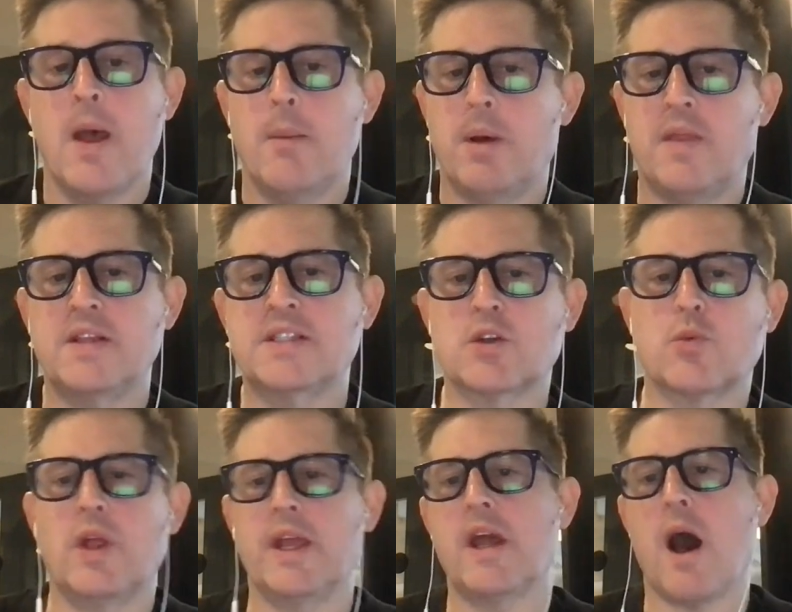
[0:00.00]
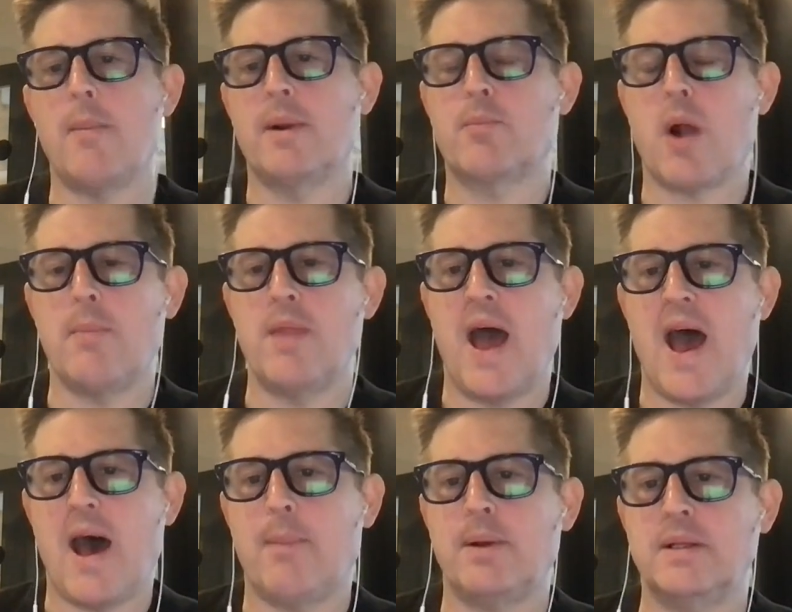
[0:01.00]
But this is a really common problem that
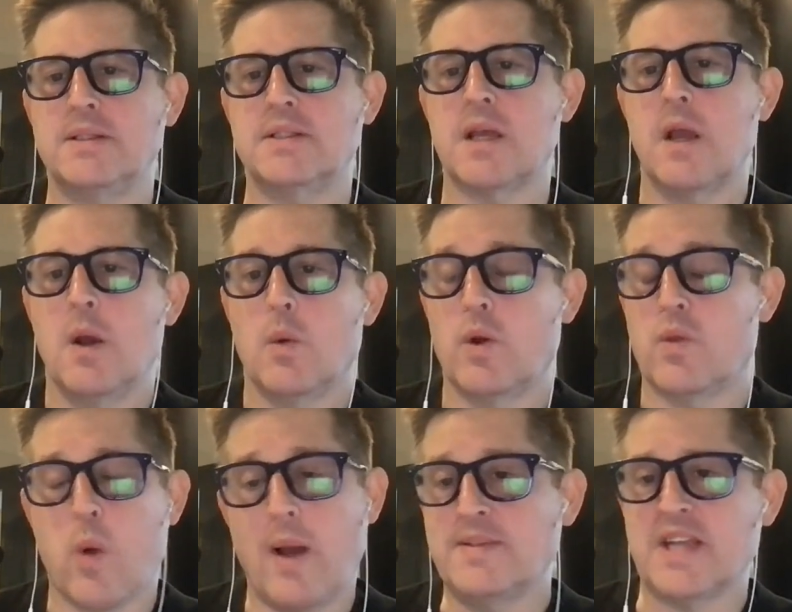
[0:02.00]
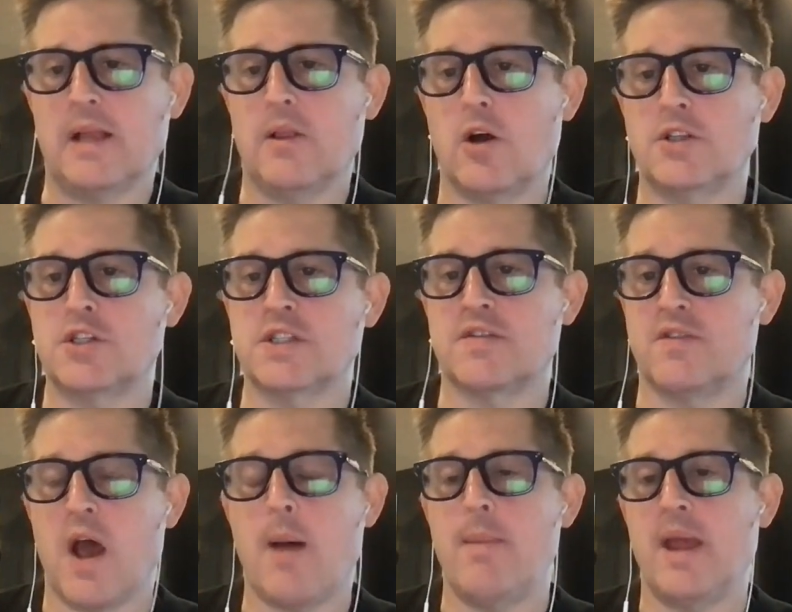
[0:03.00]
happens with website launches, of
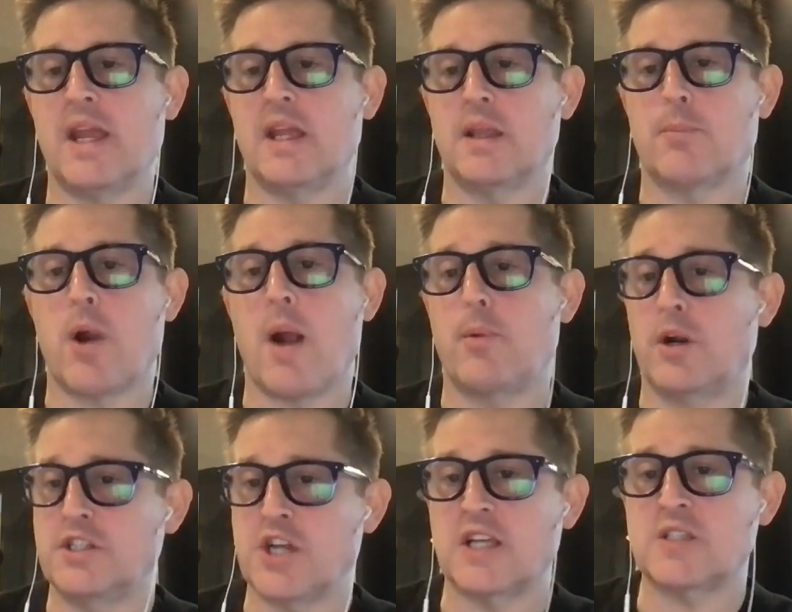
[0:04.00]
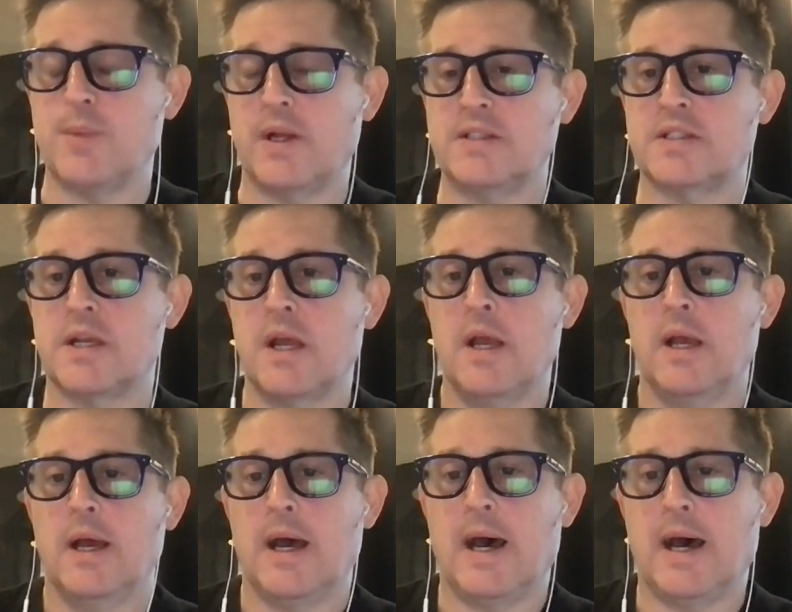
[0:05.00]
not making the proper adjustments
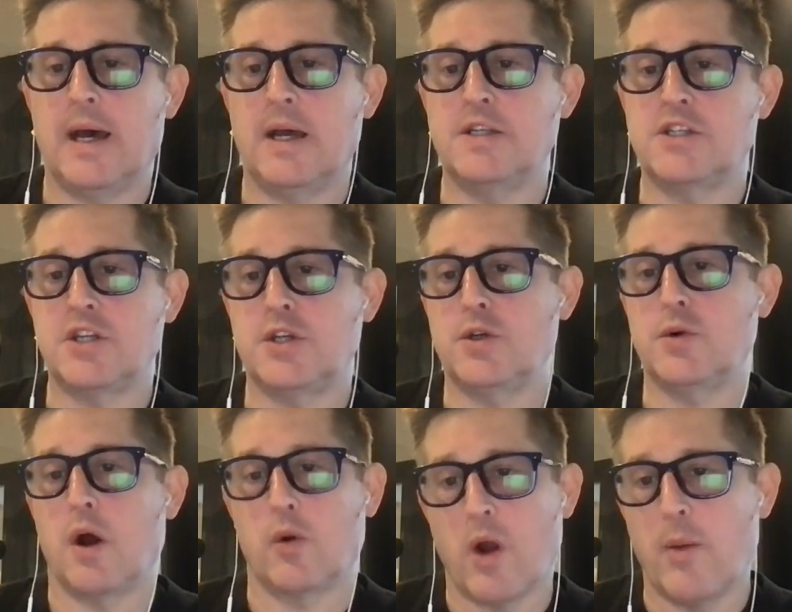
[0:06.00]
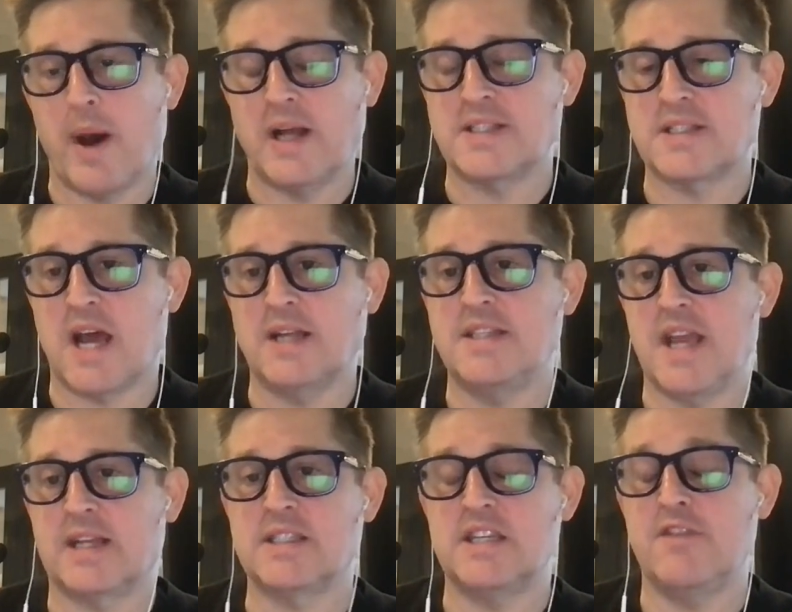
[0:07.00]
to a
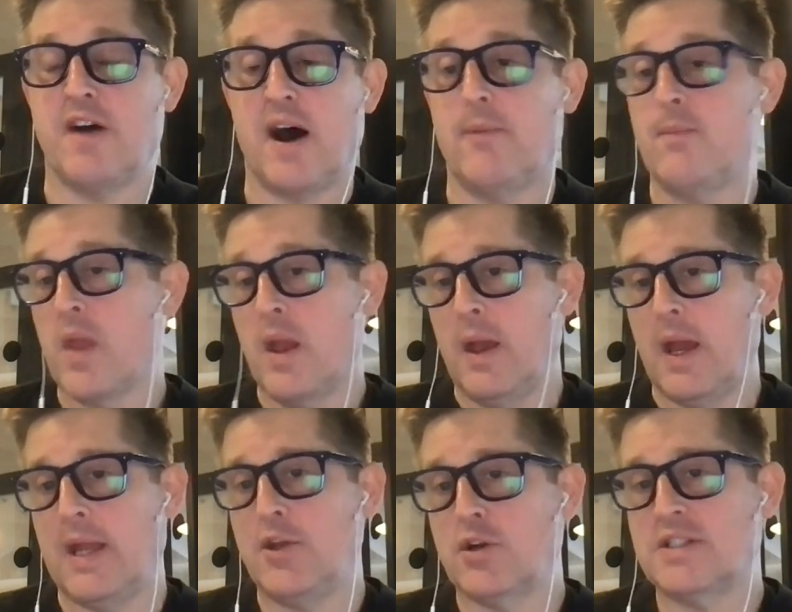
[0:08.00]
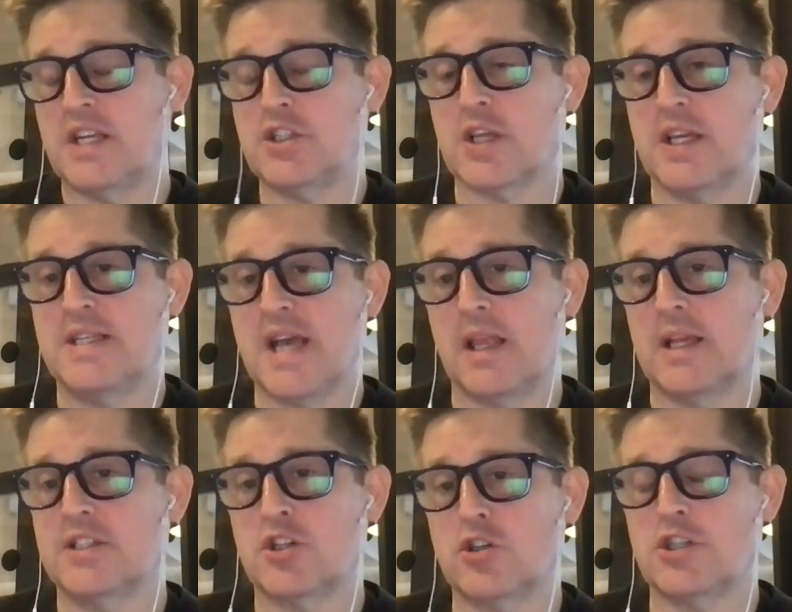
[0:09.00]
robots.txt file. And you're essentially telling
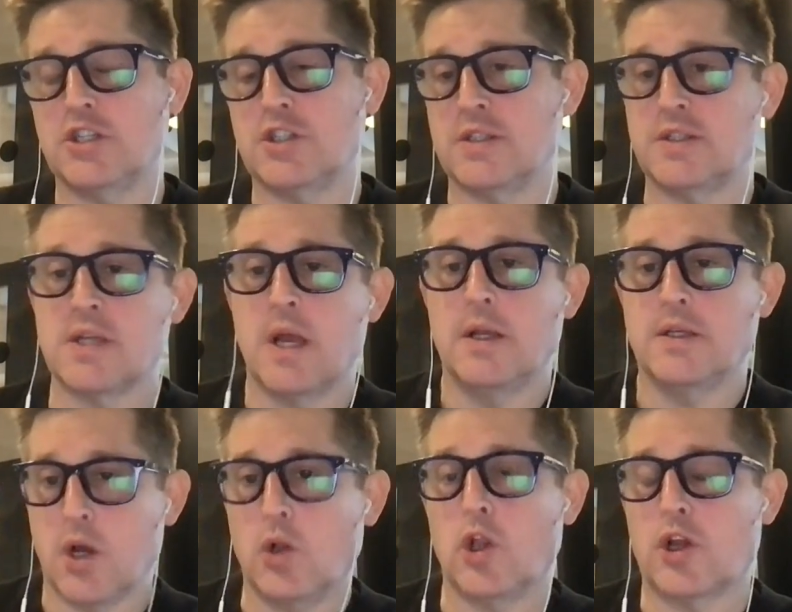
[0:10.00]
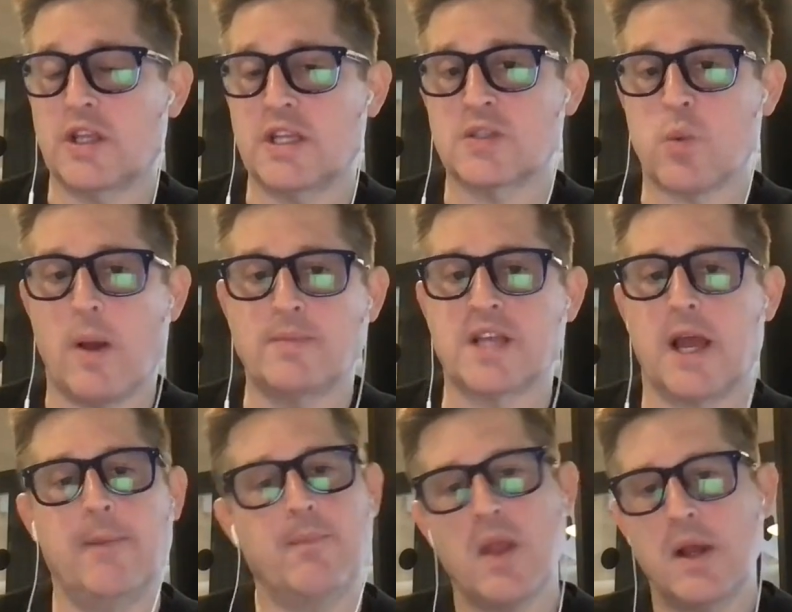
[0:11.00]
search engines, don't look at this website.
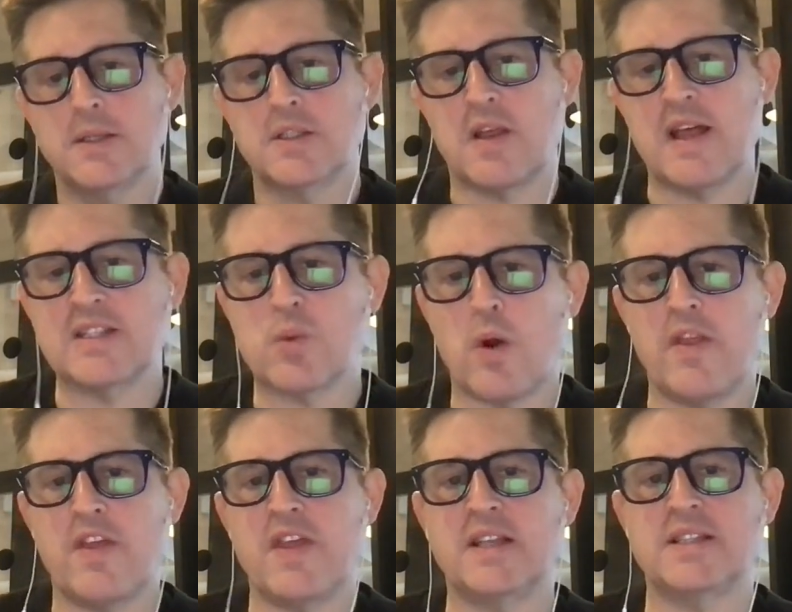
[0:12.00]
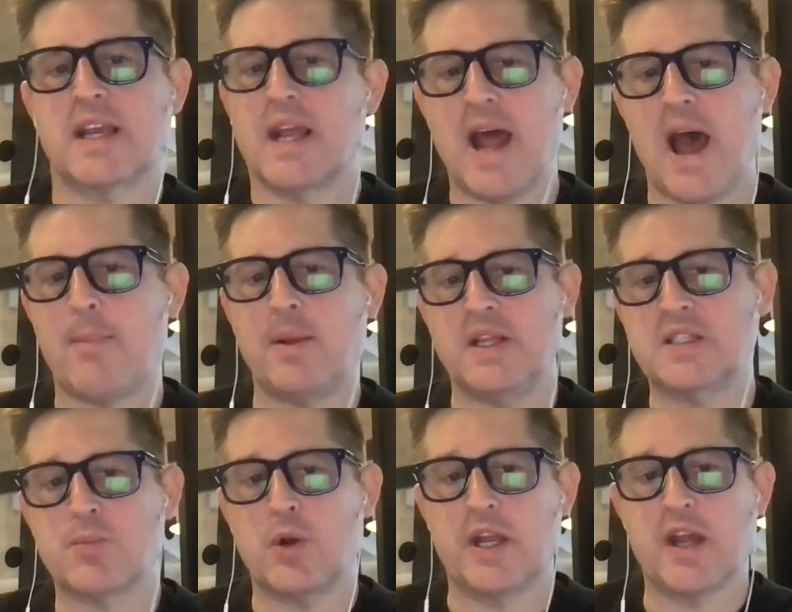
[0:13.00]
So that's one of the things that can happen that's
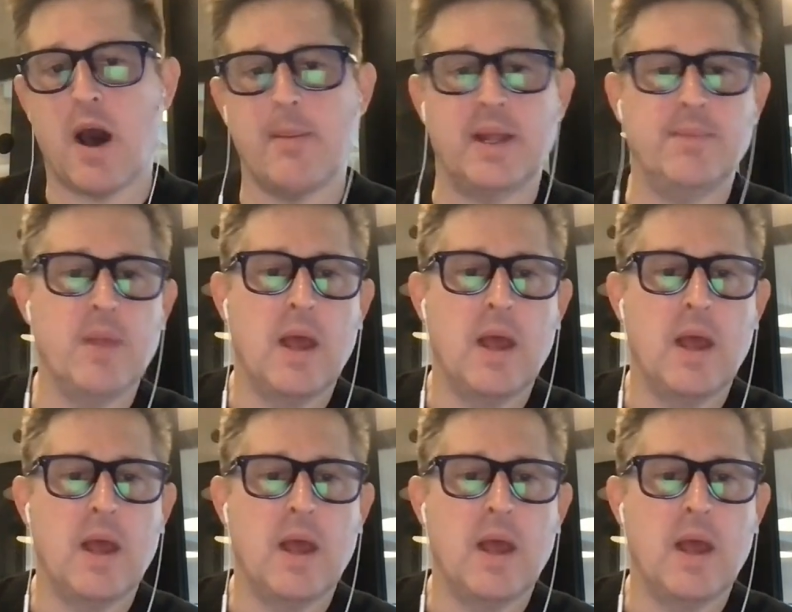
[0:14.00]
pretty common.